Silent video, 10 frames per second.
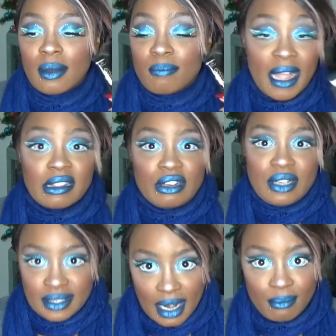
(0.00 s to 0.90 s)
My glitter
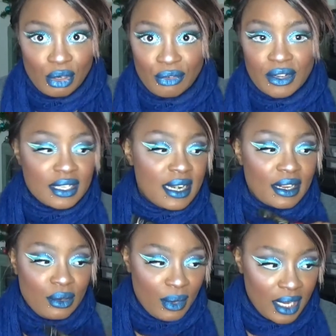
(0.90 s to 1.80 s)
does not move. It does
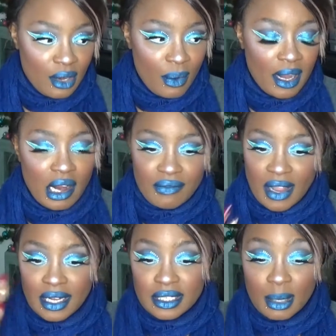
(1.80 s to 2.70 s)
not go anywhere. If
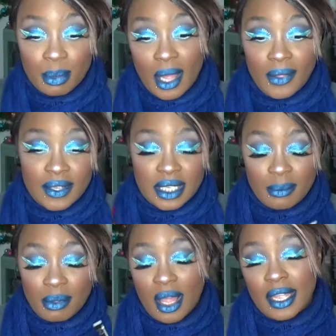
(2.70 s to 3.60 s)
I need to apply this and
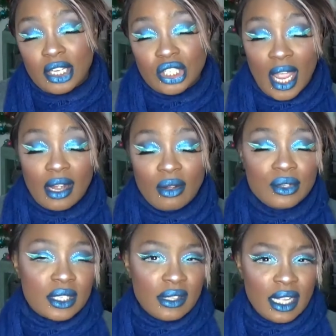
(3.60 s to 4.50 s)
apply shadow
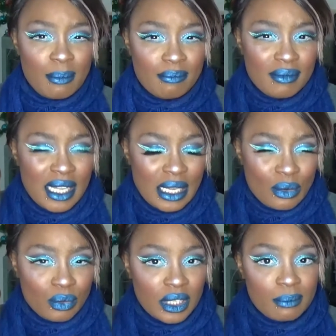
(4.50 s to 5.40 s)
to like
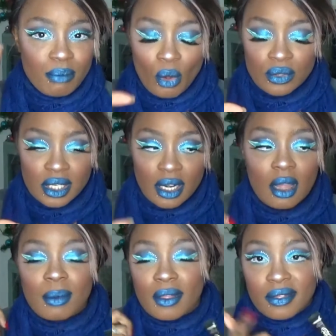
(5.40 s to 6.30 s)
really bolden it
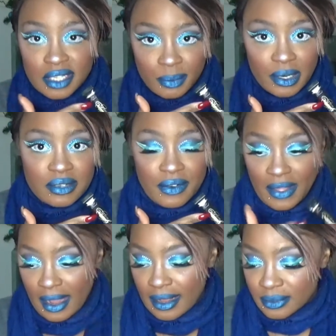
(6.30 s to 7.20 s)
up, this works for
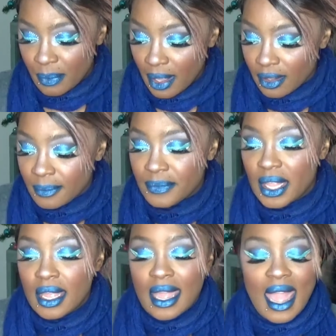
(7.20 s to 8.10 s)
that as well.
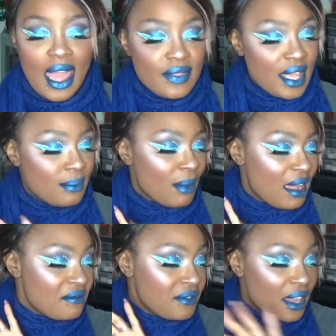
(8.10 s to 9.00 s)
And then
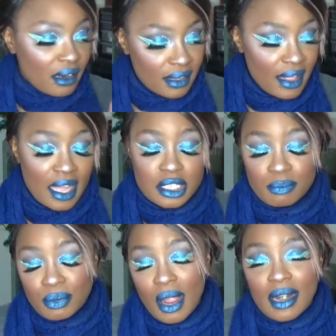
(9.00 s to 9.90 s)
my very
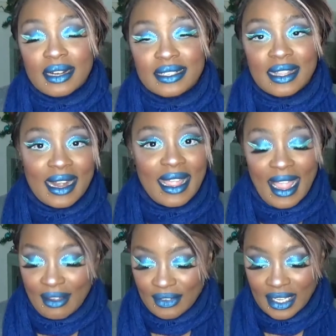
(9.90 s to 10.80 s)
last product that I
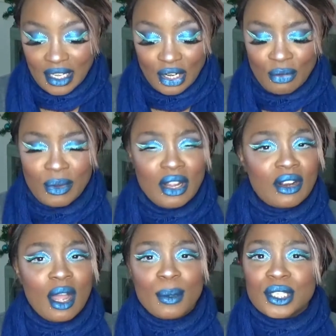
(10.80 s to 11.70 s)
have here, we are
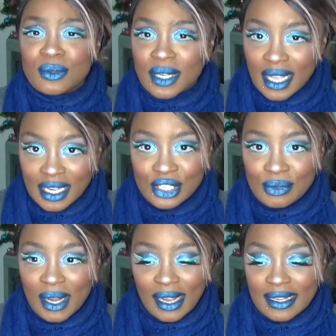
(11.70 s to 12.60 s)
coming to an end,
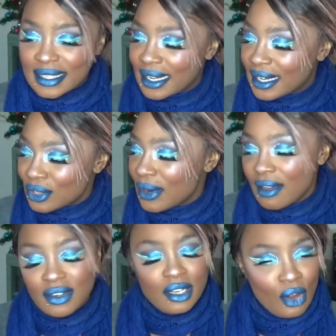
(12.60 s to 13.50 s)
you guys, and I don't
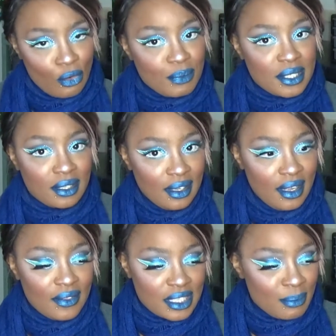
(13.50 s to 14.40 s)
have any Nopes
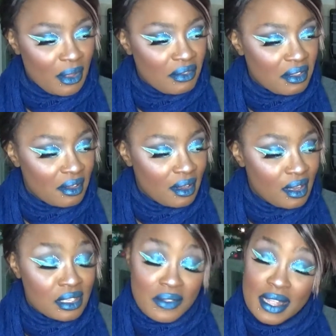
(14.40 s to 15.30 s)
this month,
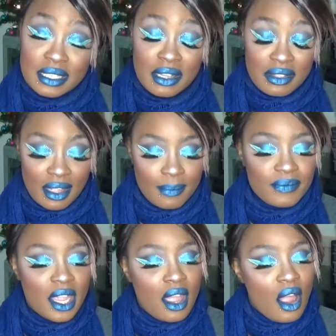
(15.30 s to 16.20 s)
so that's a good thing.
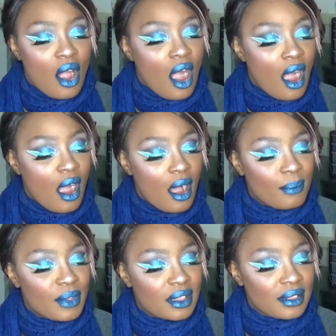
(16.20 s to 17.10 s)

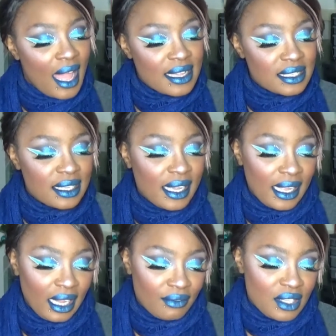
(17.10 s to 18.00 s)
Lastly, I
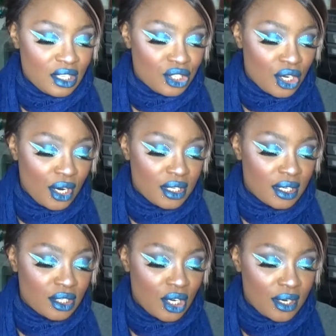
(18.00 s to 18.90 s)
have these
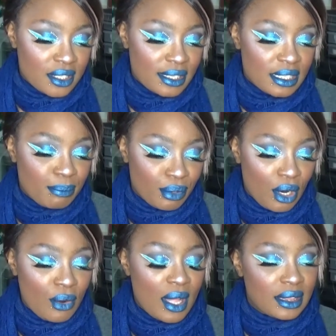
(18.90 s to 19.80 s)
Tarte Tartus
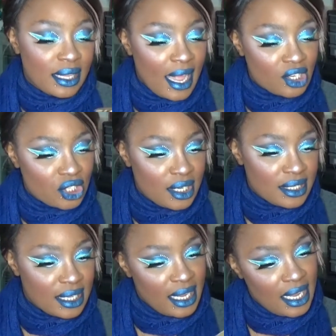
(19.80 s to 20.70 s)
Pro
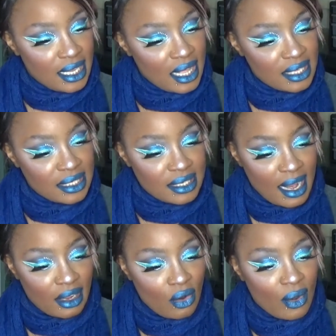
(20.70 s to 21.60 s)
lashes in the
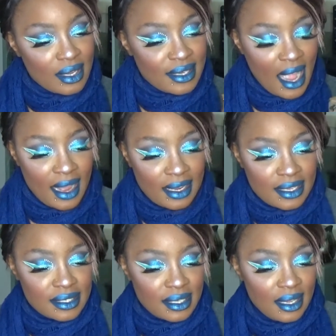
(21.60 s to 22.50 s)
style
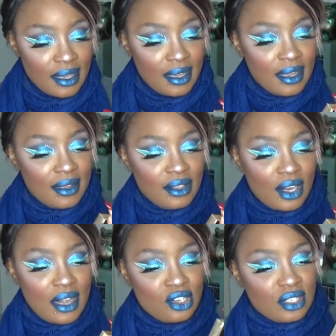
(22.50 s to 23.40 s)
Goddess. They're
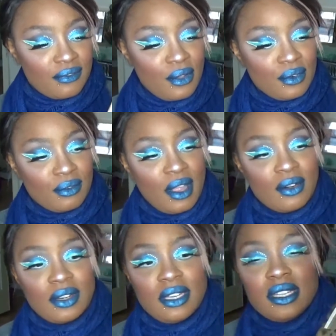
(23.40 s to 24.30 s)
kind of just floating around in